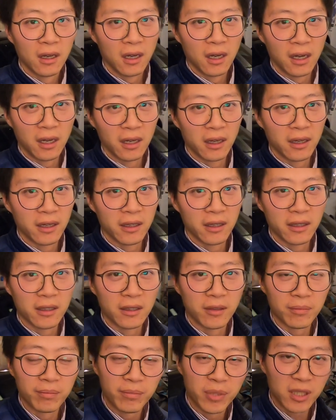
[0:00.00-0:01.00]

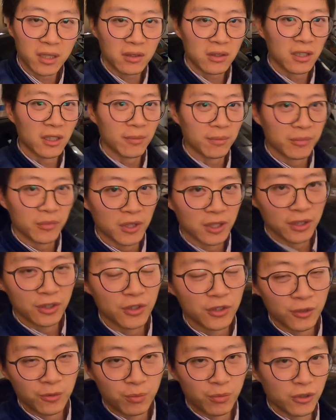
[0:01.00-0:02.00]
I picked up
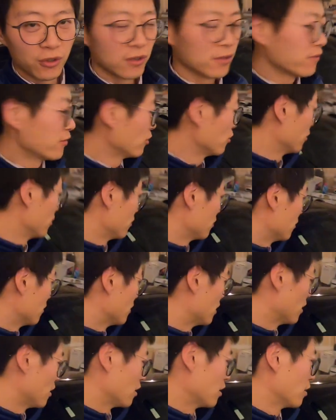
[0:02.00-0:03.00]
this
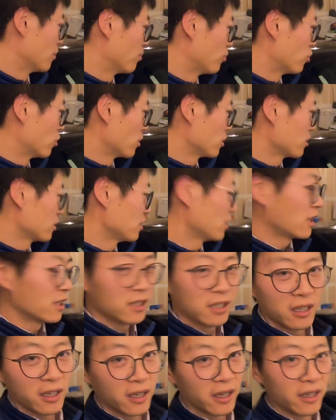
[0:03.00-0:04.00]
beautiful Porsche
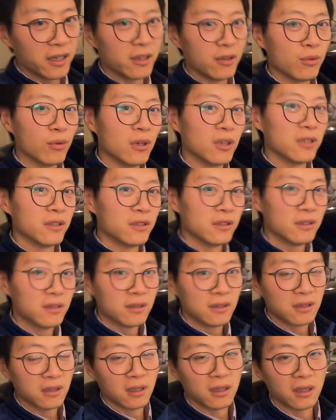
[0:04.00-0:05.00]
981
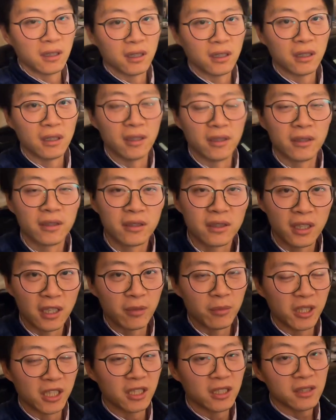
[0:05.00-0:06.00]

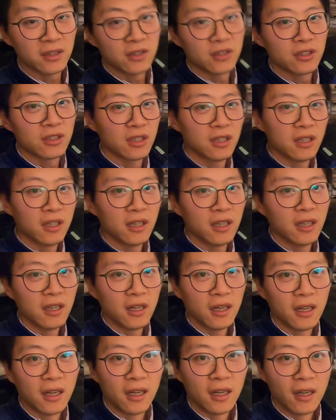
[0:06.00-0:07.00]
Cayman S,
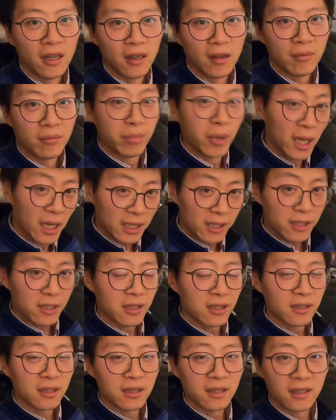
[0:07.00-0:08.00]

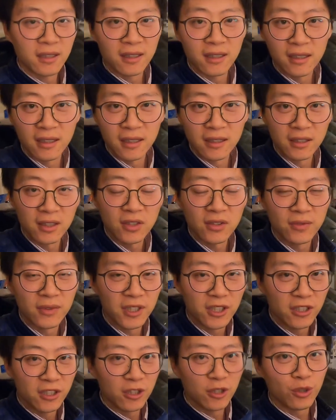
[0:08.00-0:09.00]
but this
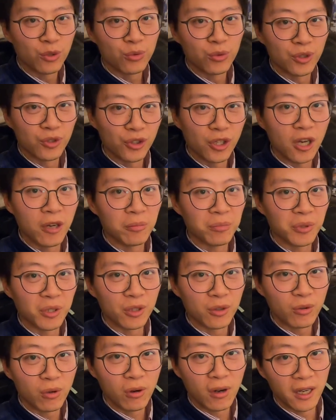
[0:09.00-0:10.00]
video will not
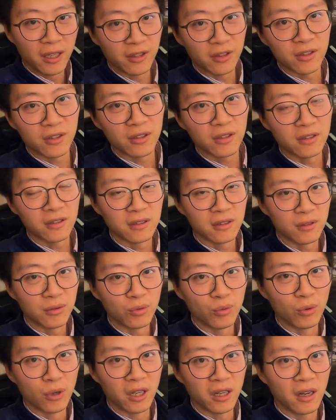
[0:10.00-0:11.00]
be quite
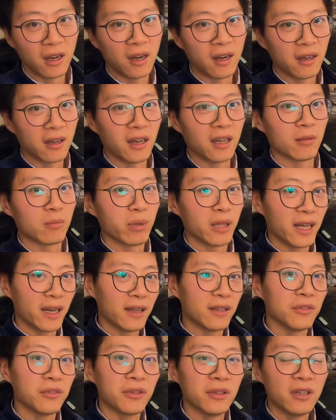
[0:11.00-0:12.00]
what I had
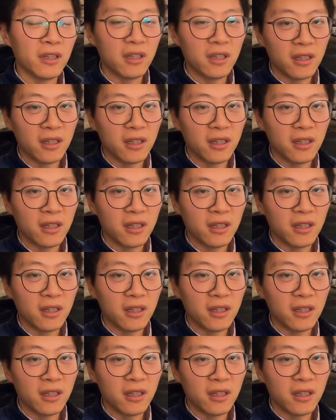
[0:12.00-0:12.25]
planned